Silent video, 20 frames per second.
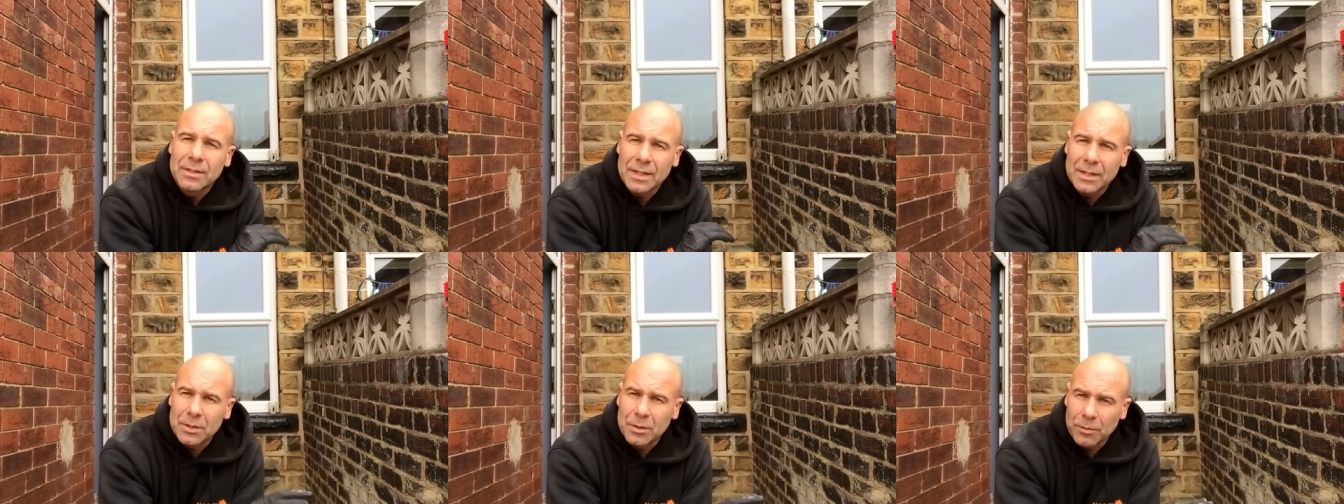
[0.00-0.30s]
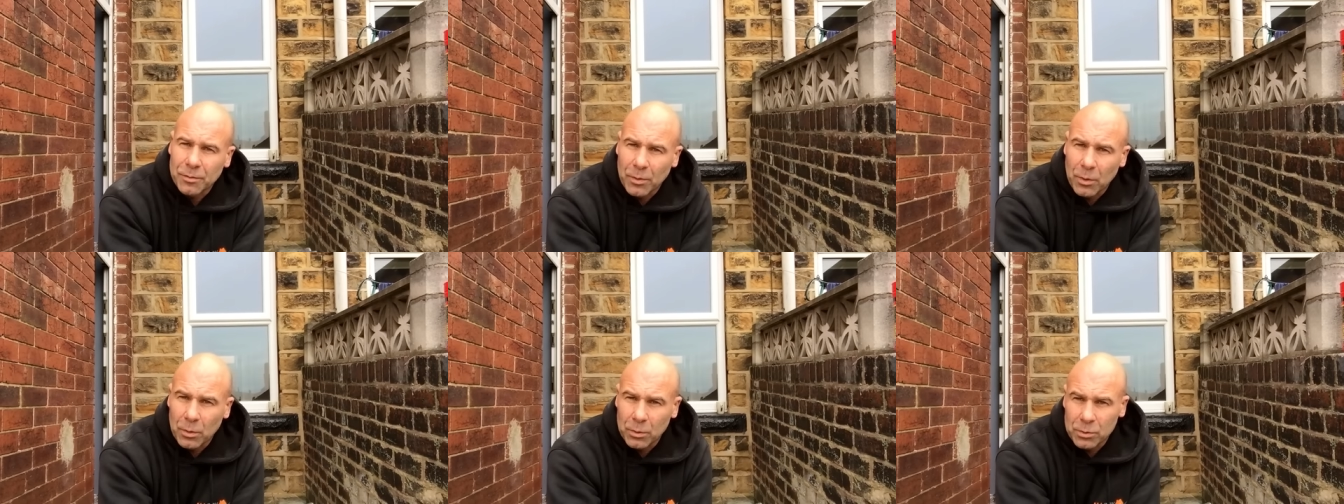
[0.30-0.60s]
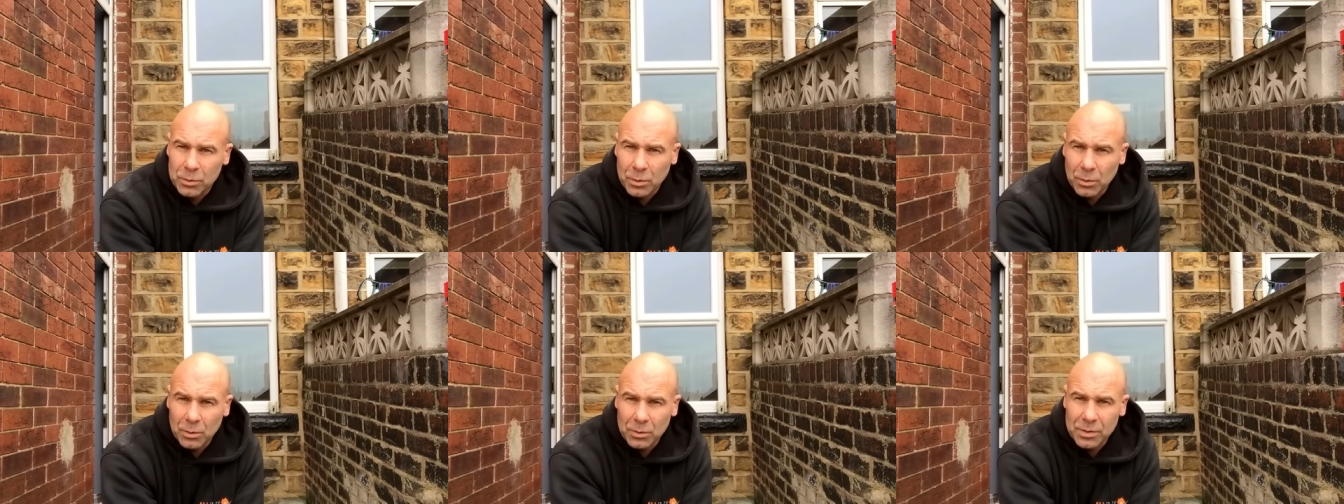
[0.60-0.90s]
send your
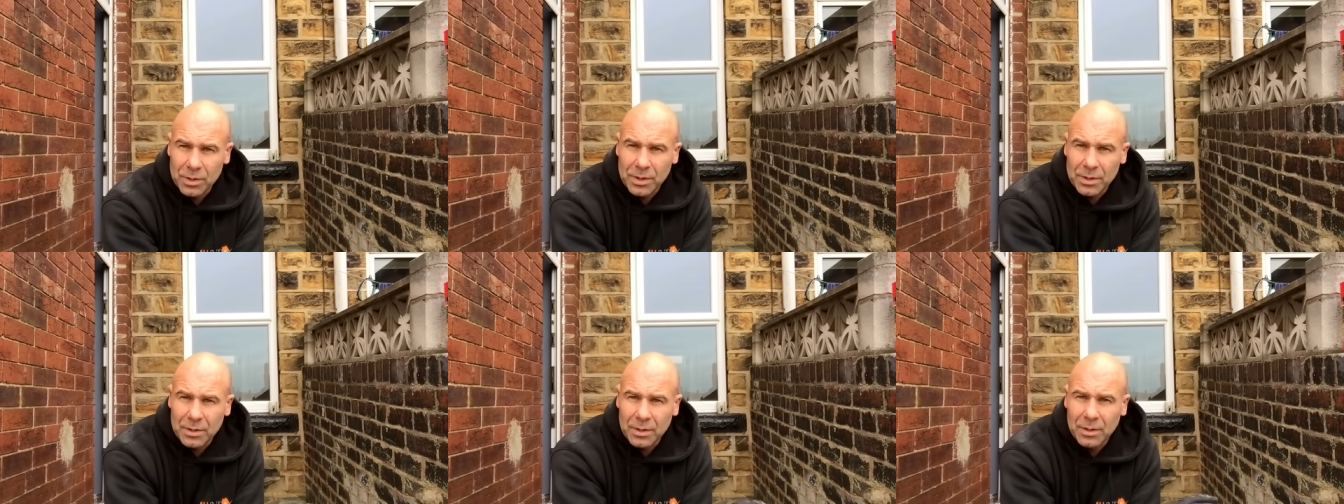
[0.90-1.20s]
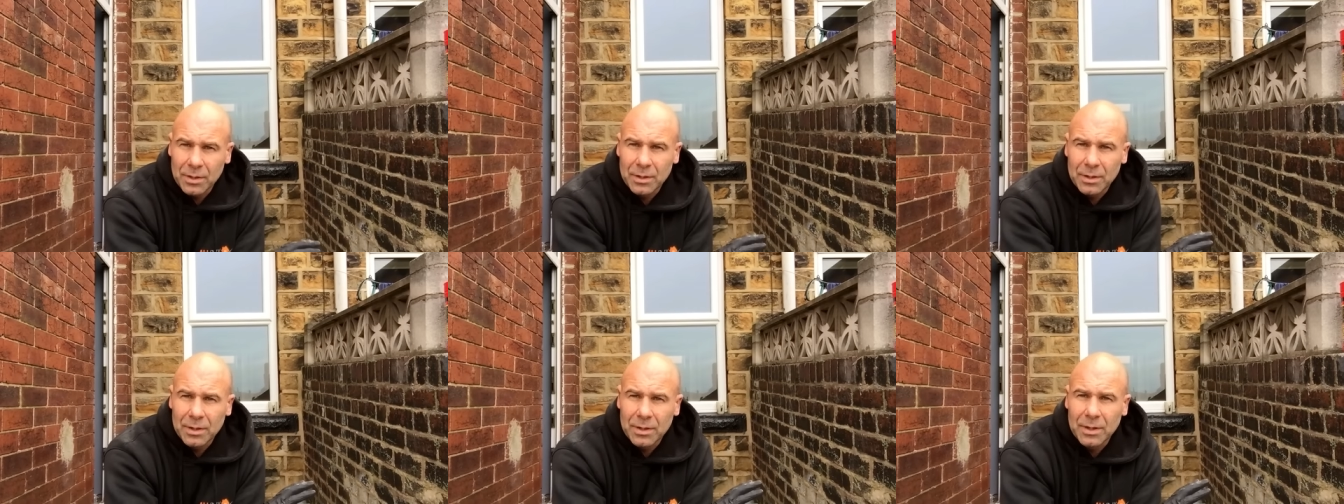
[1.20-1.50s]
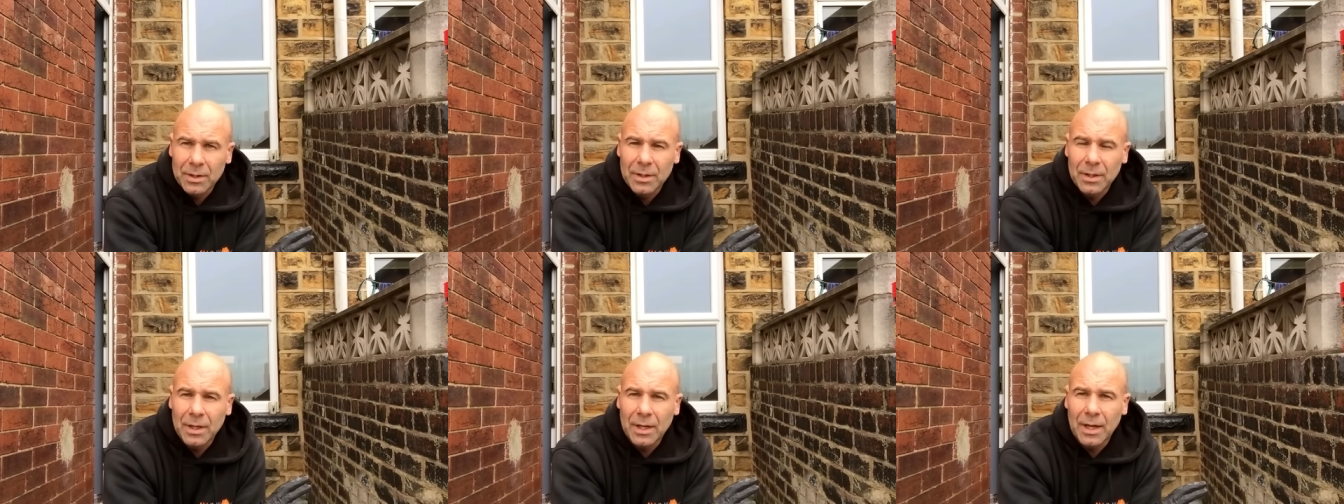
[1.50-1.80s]
photos in
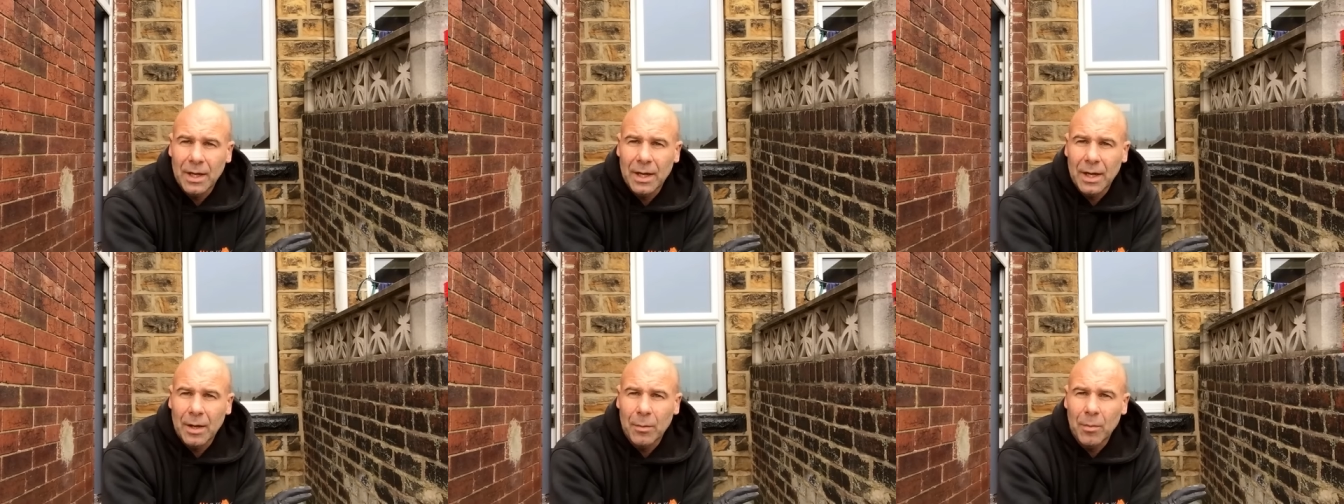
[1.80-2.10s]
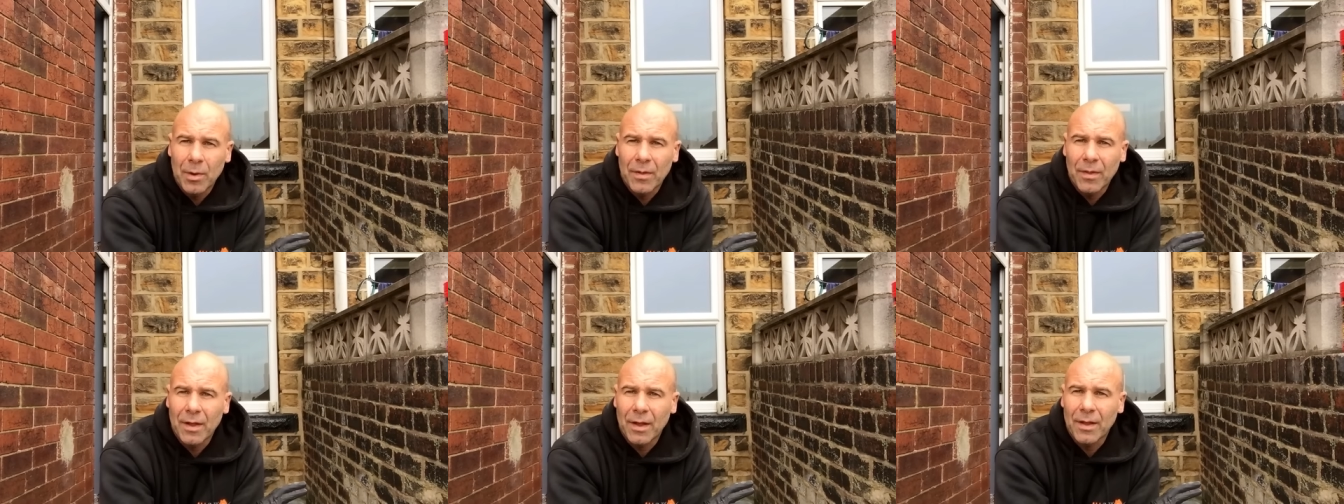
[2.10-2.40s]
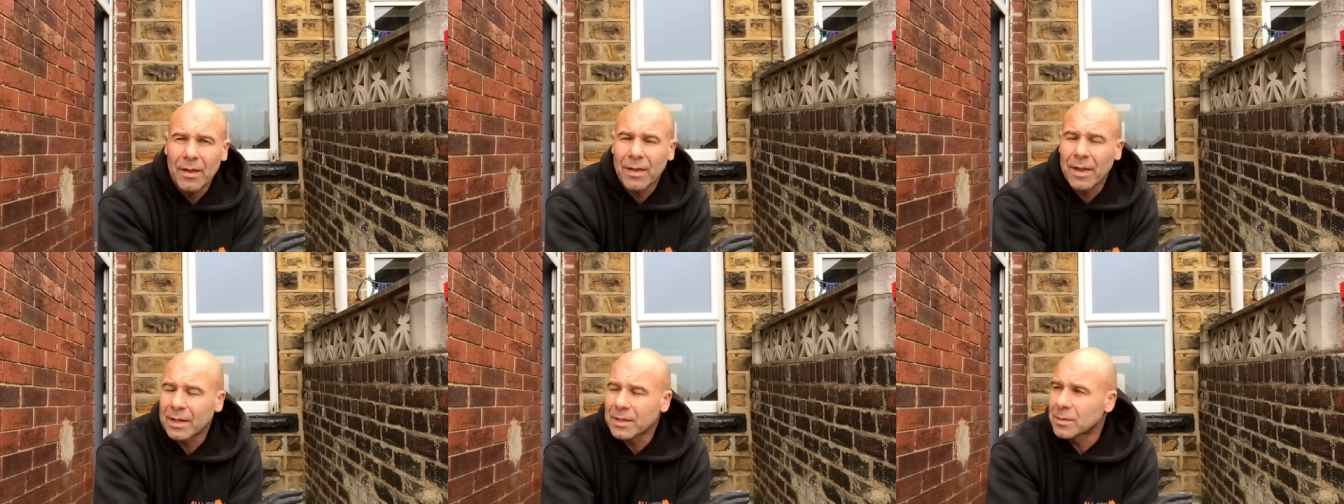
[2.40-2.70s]
um, and,
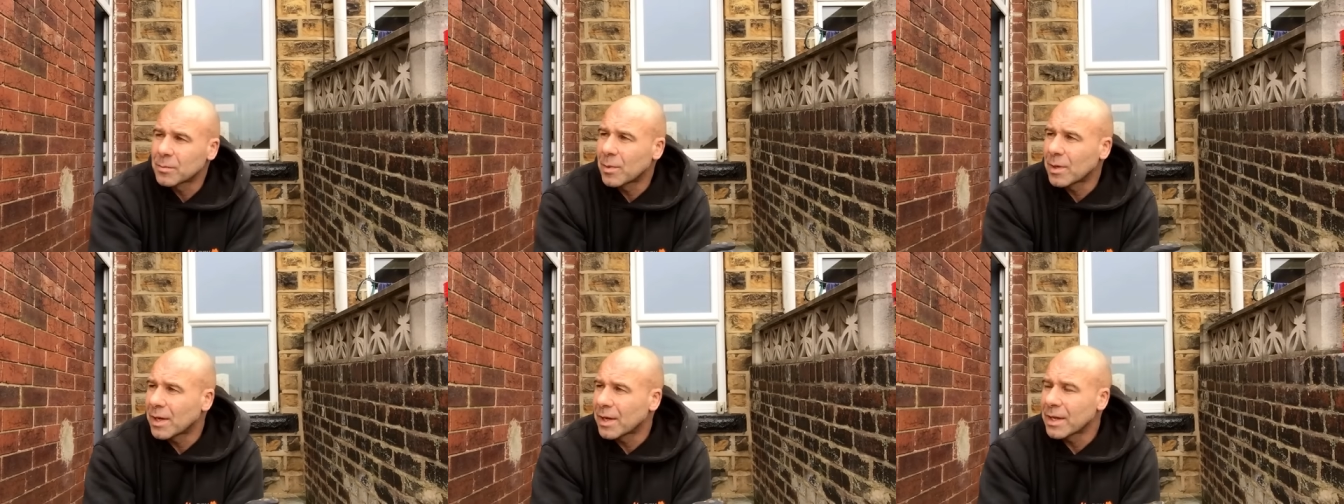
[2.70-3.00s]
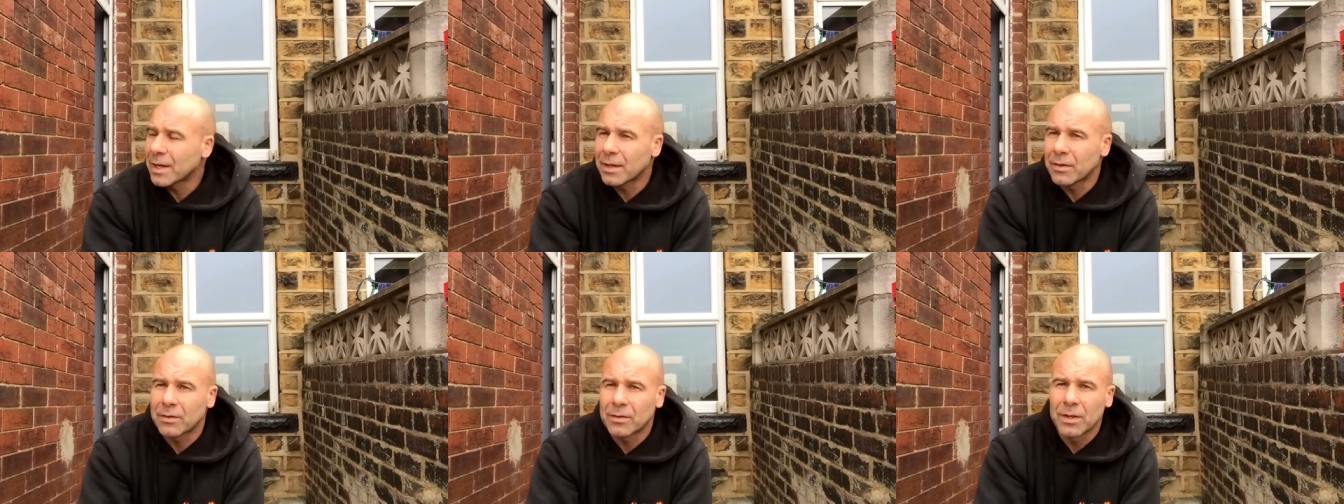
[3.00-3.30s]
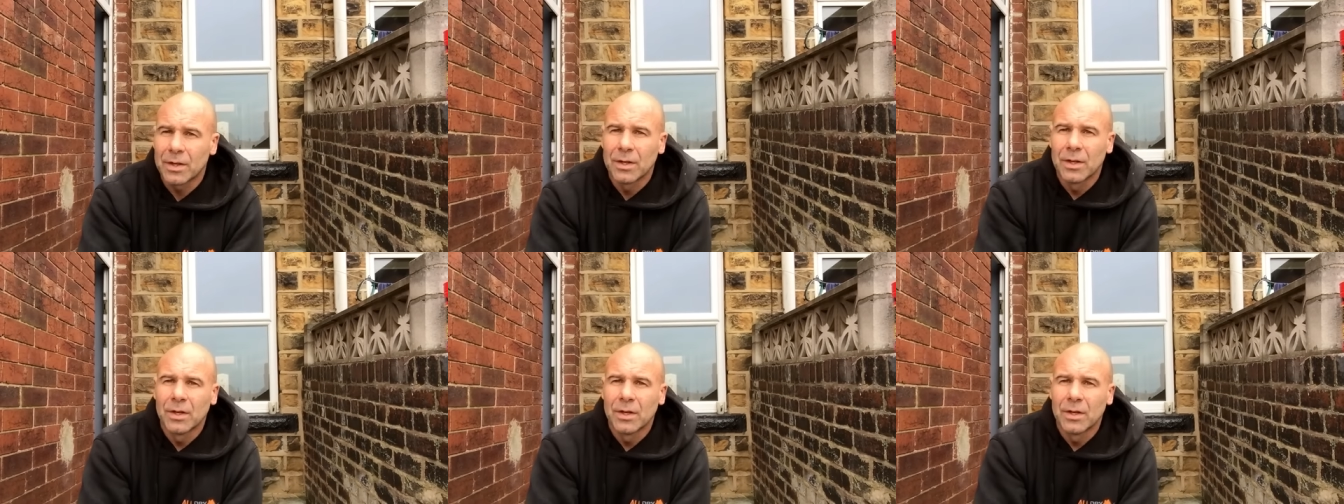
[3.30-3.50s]
and that's about it.